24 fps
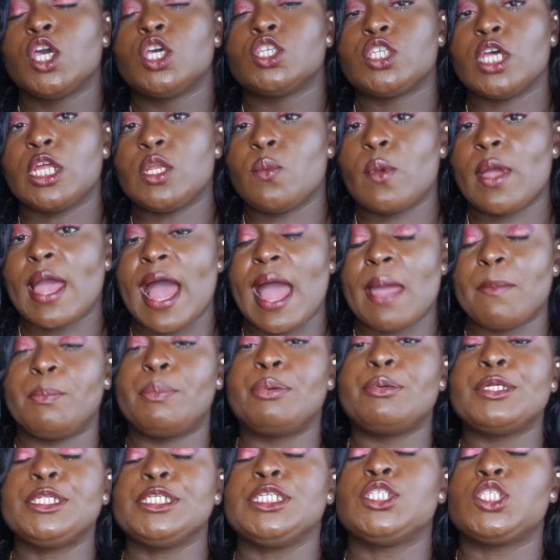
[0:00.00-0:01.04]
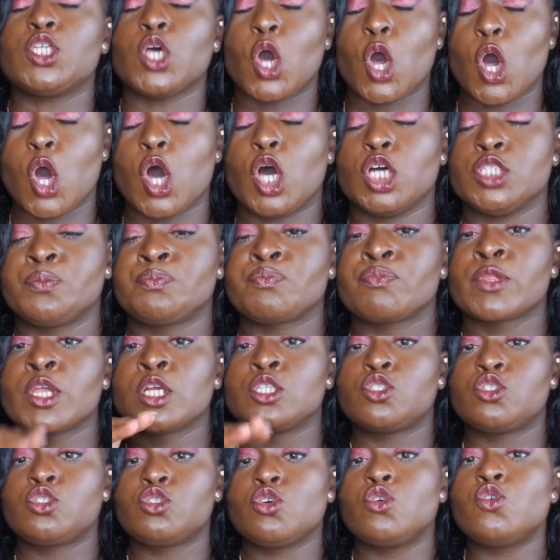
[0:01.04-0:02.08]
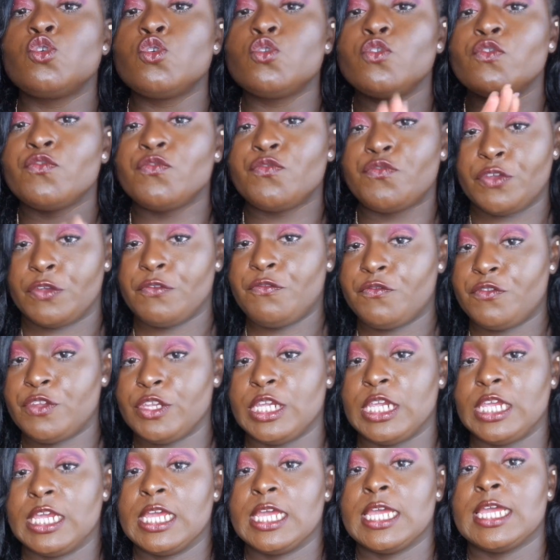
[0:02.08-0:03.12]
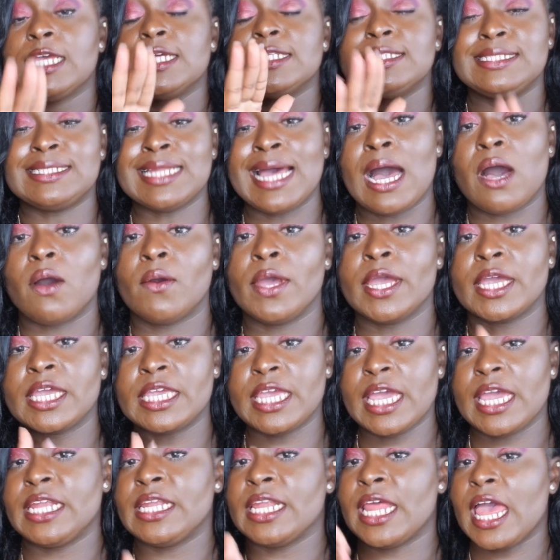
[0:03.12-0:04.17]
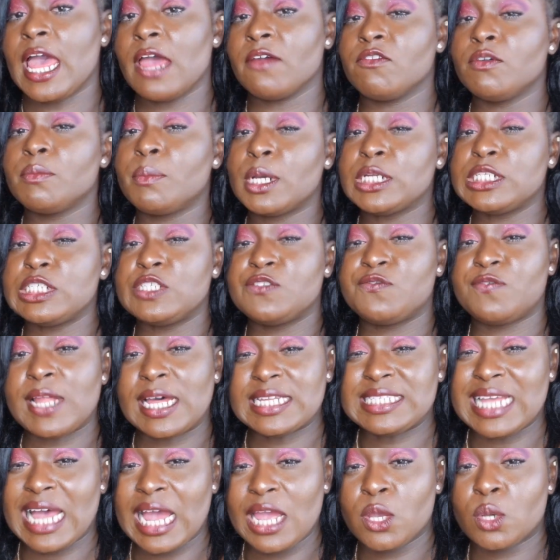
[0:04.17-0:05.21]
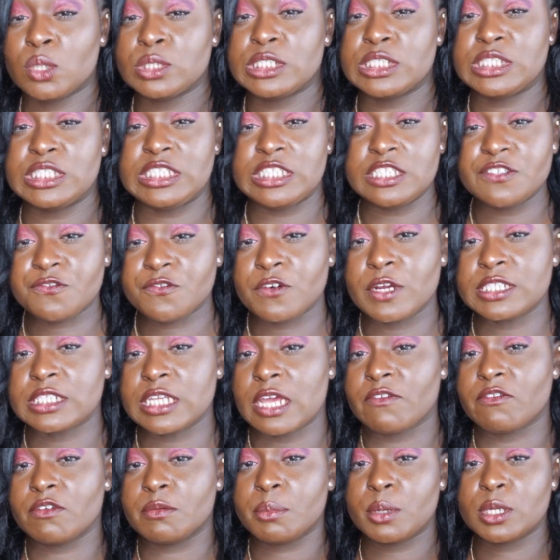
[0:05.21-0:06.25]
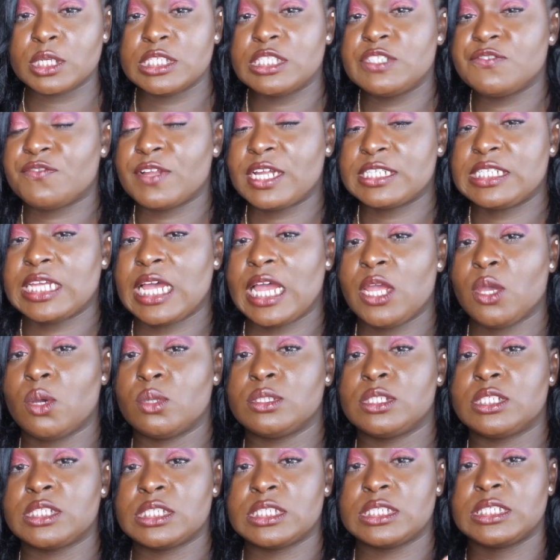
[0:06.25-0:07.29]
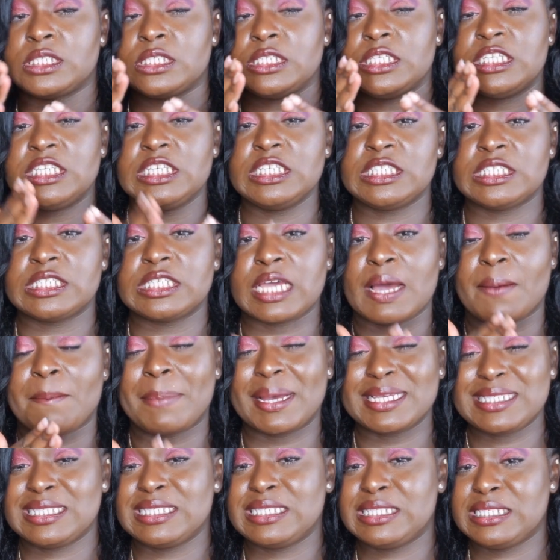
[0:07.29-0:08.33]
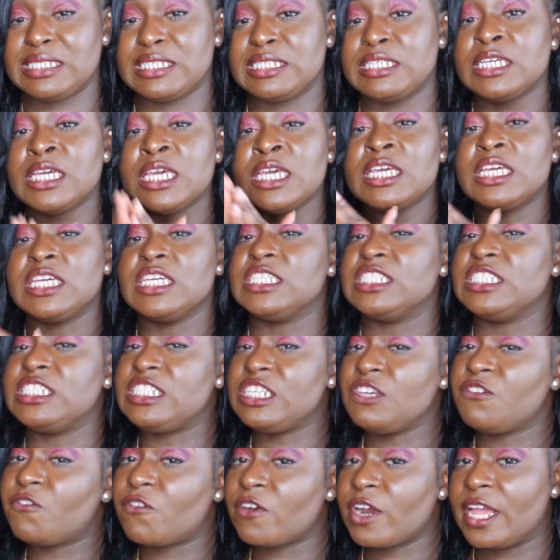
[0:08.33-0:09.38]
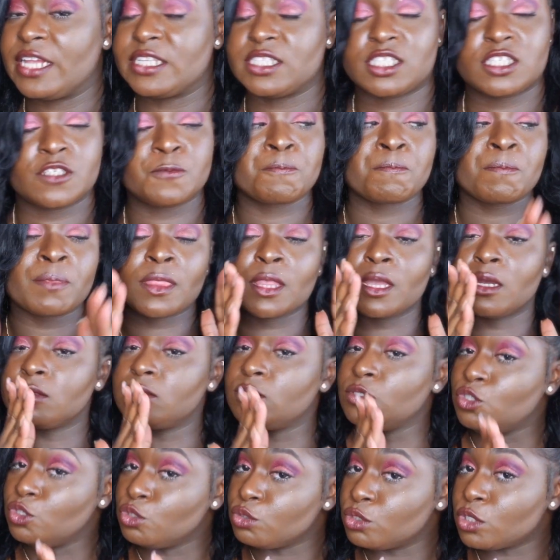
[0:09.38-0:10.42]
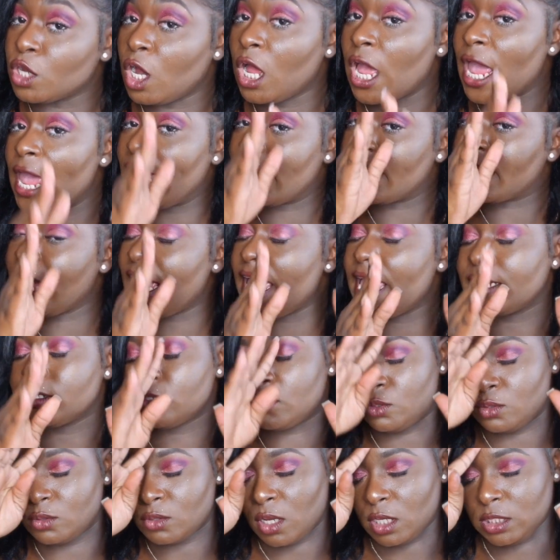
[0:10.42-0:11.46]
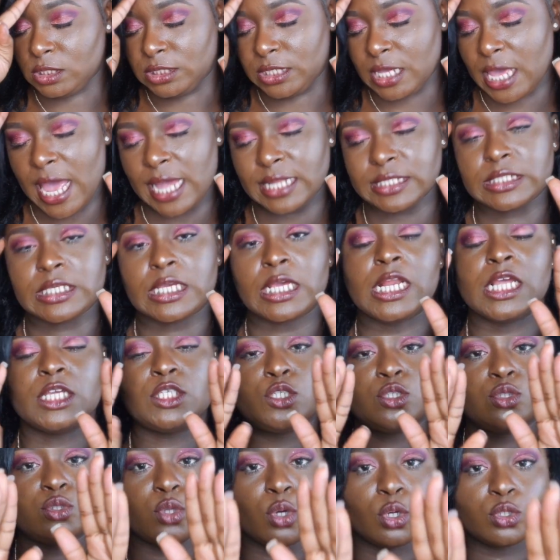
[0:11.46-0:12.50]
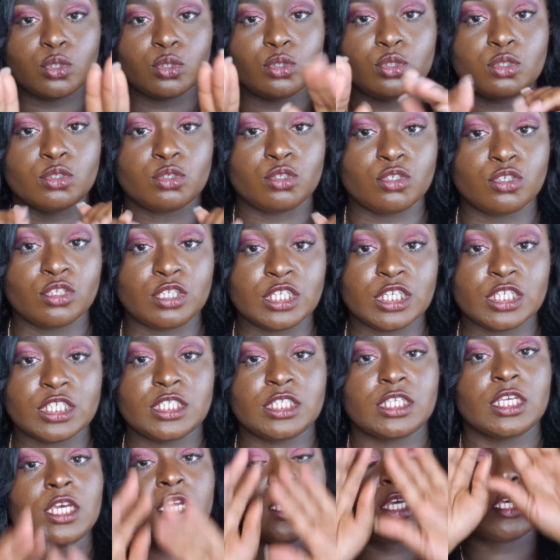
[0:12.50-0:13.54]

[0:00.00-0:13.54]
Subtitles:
So anyway, I put it on 250. Now, again, everybody's flat iron is different. Everybody's flat iron's heat capacity is different. Do not say Auntie Kelechi told you to do this.